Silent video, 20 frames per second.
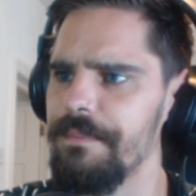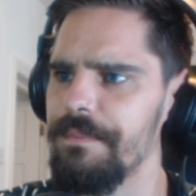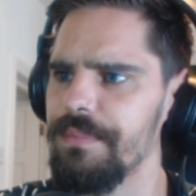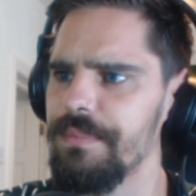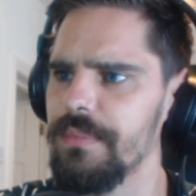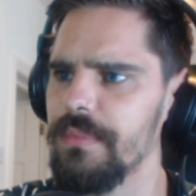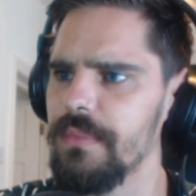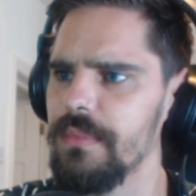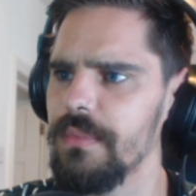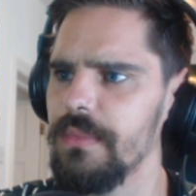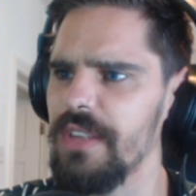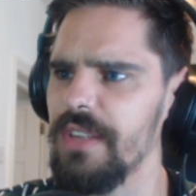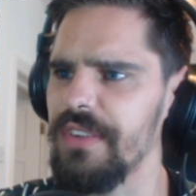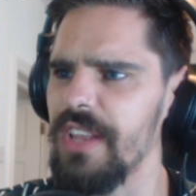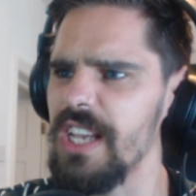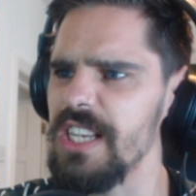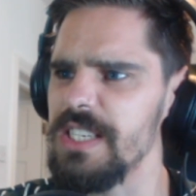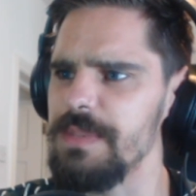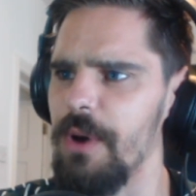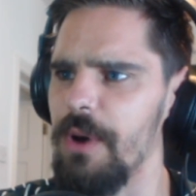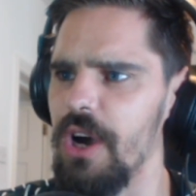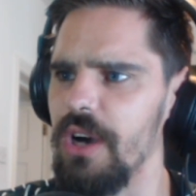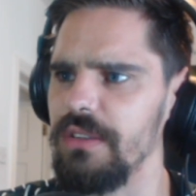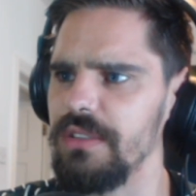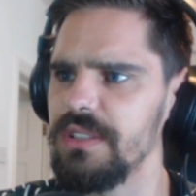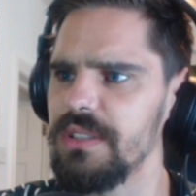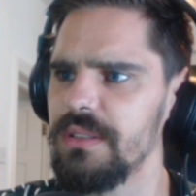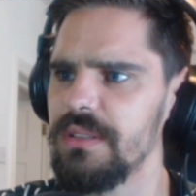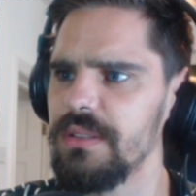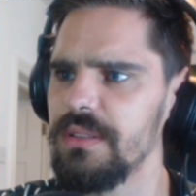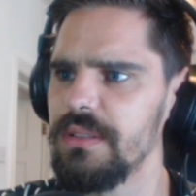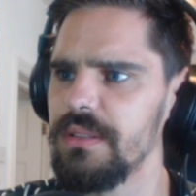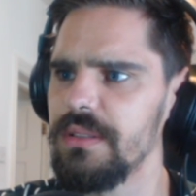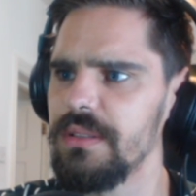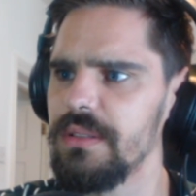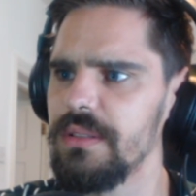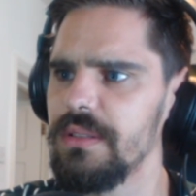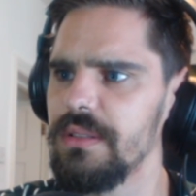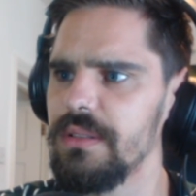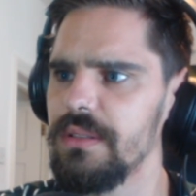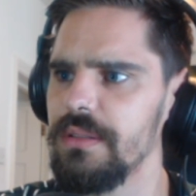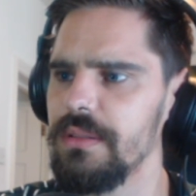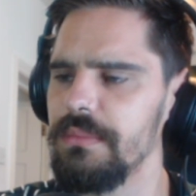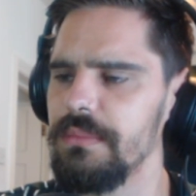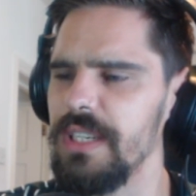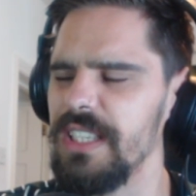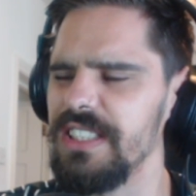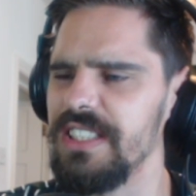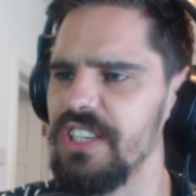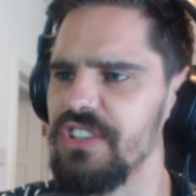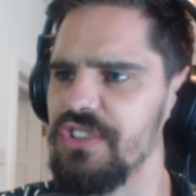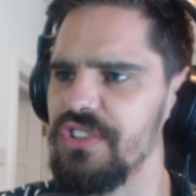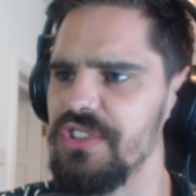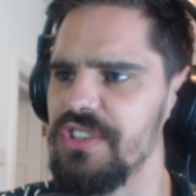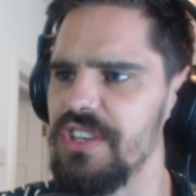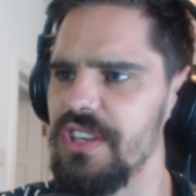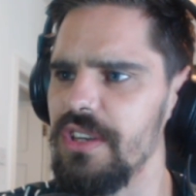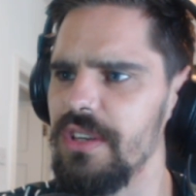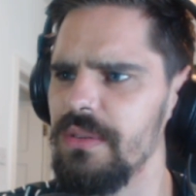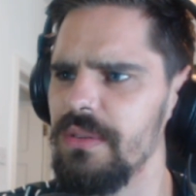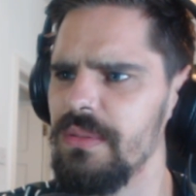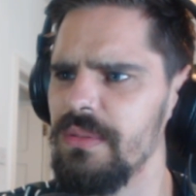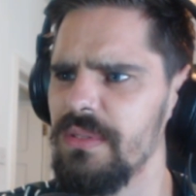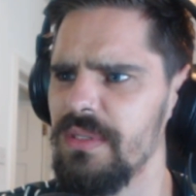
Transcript: That's Xbox. PlayStation two.